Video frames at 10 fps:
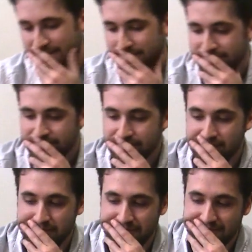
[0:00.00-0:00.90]

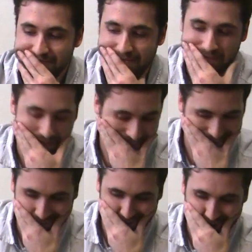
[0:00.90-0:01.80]
Mm. No,
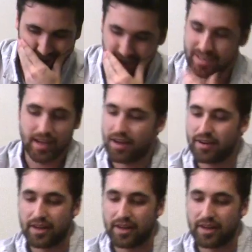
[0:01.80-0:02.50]
no, no.